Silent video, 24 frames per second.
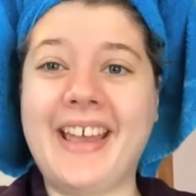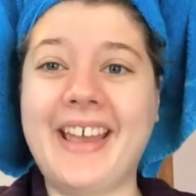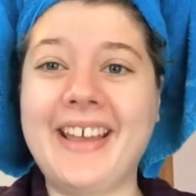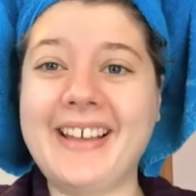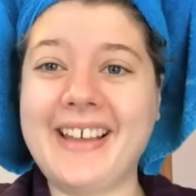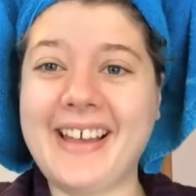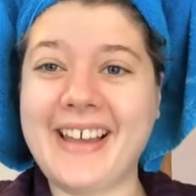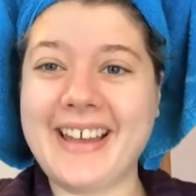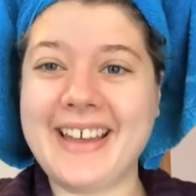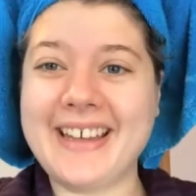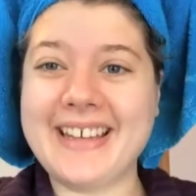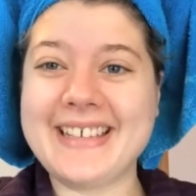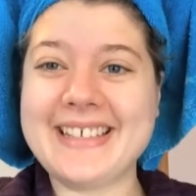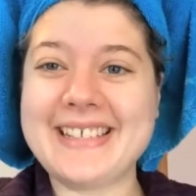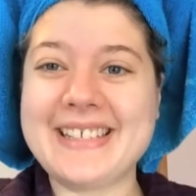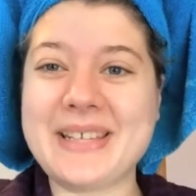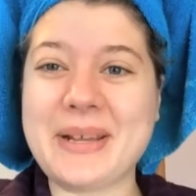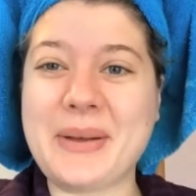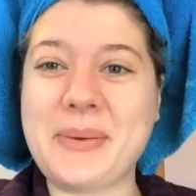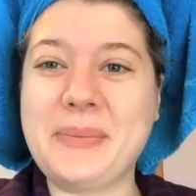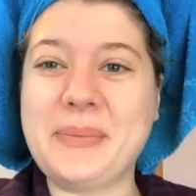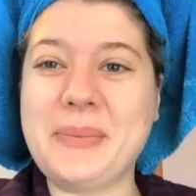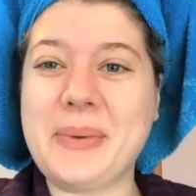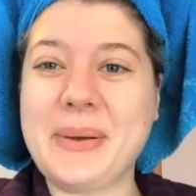Hey
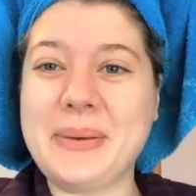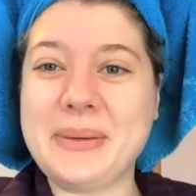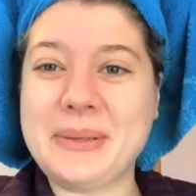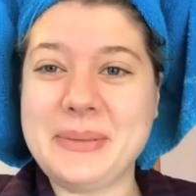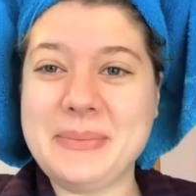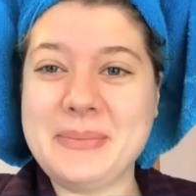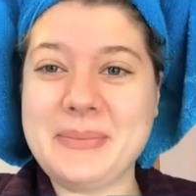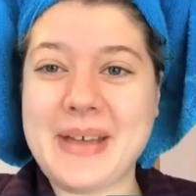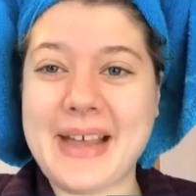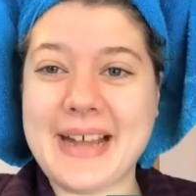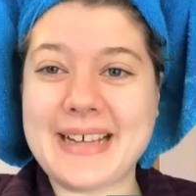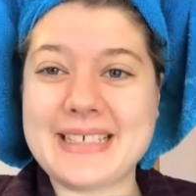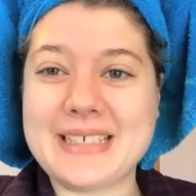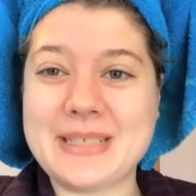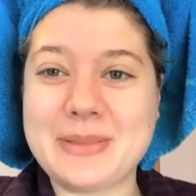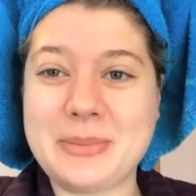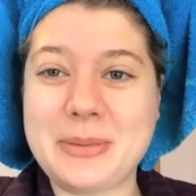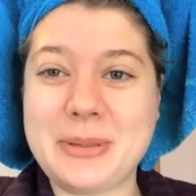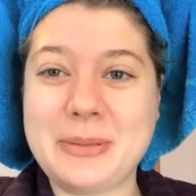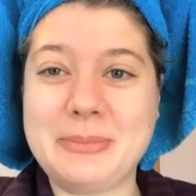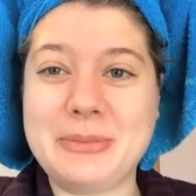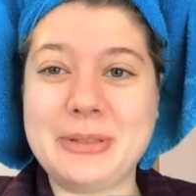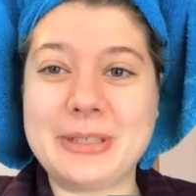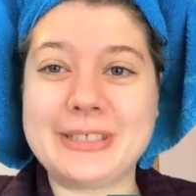guys, welcome back to
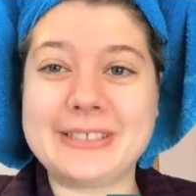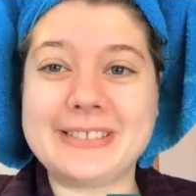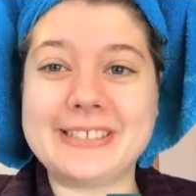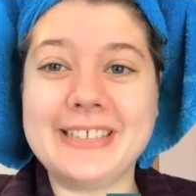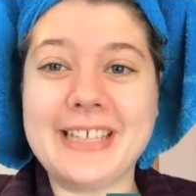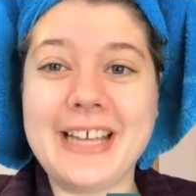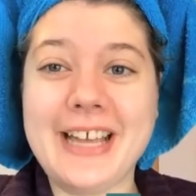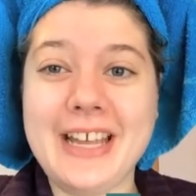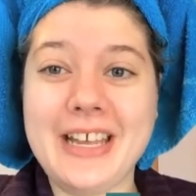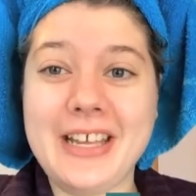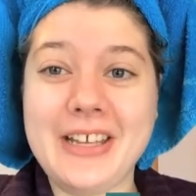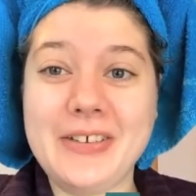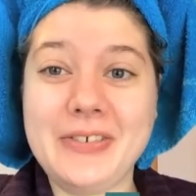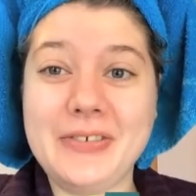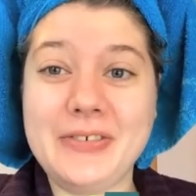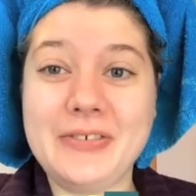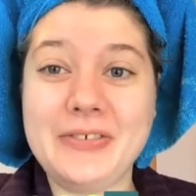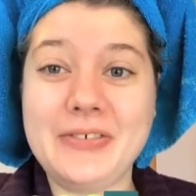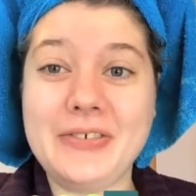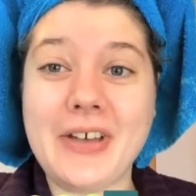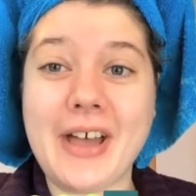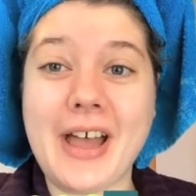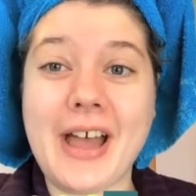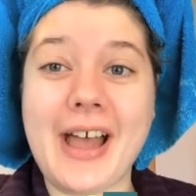Primp Your Life.
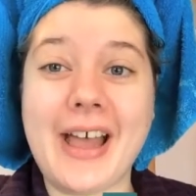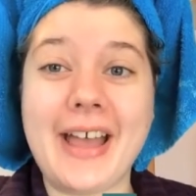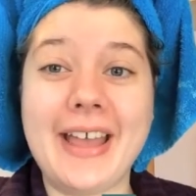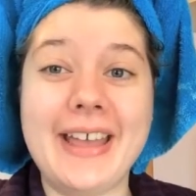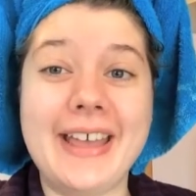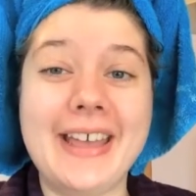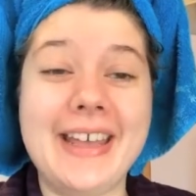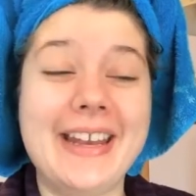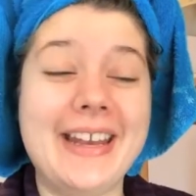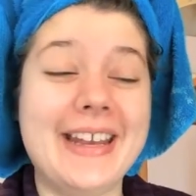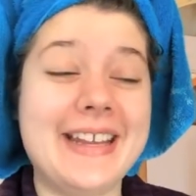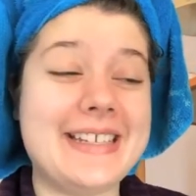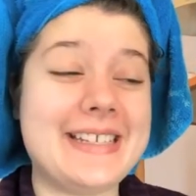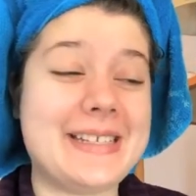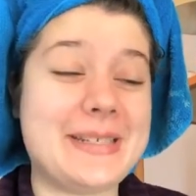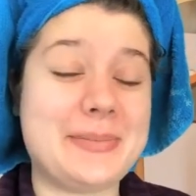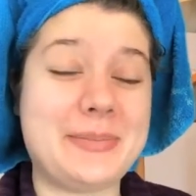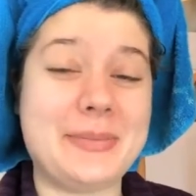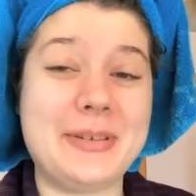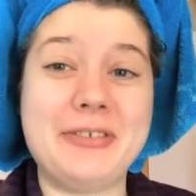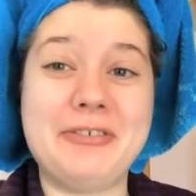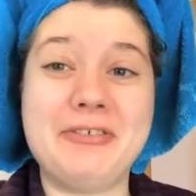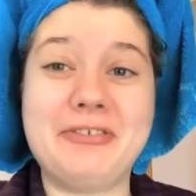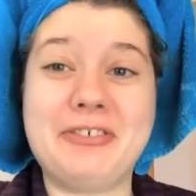It
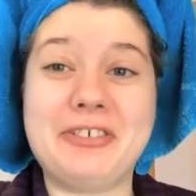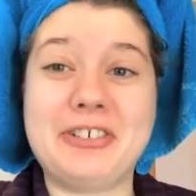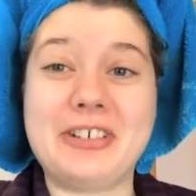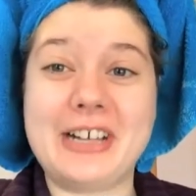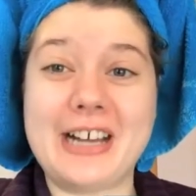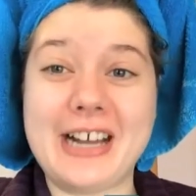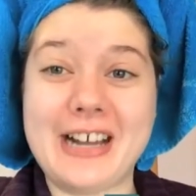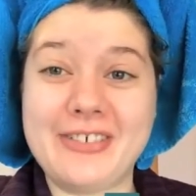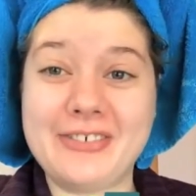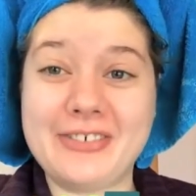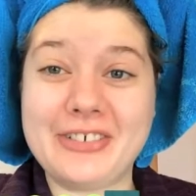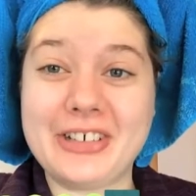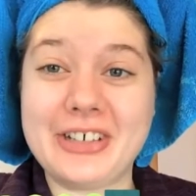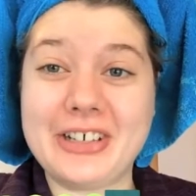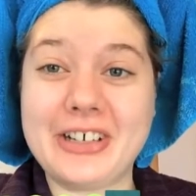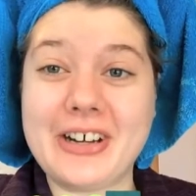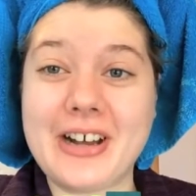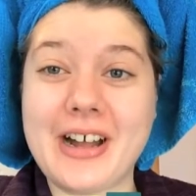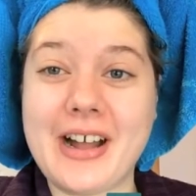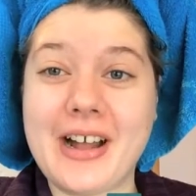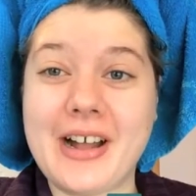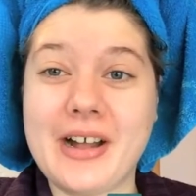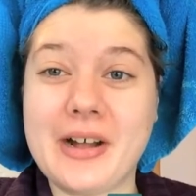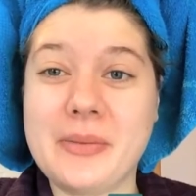has been forever.